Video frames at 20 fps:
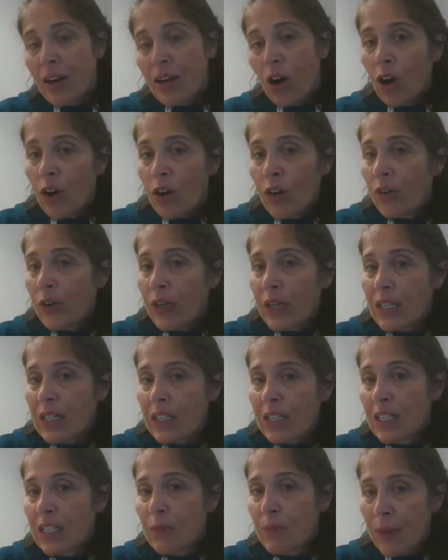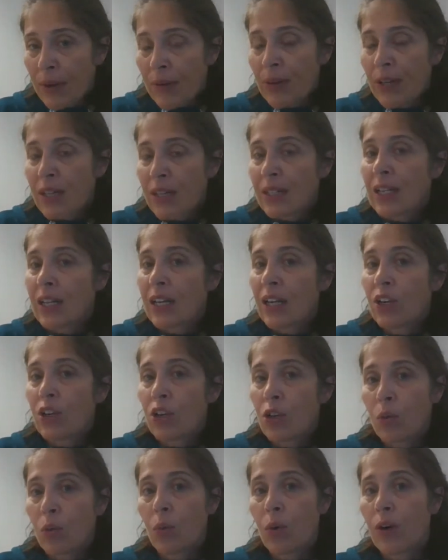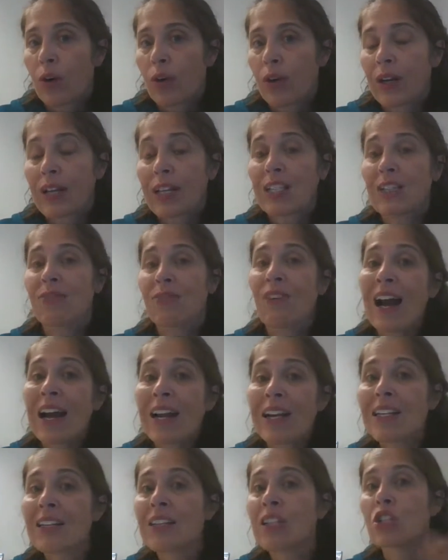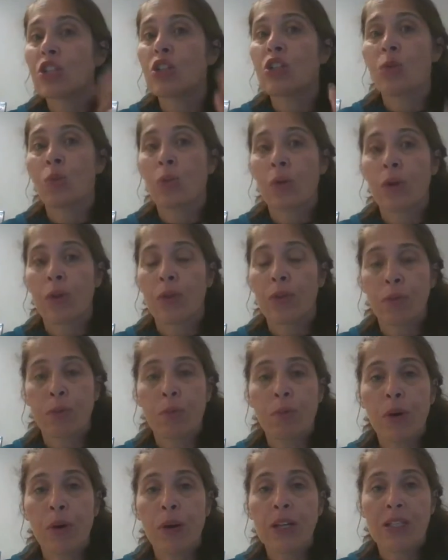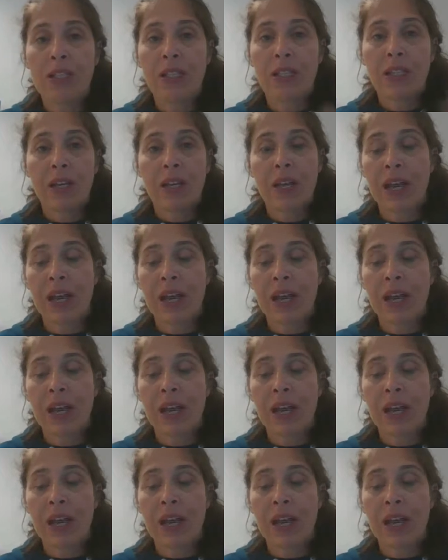Arnold is experiencing a new world, and he's finding this new world through books,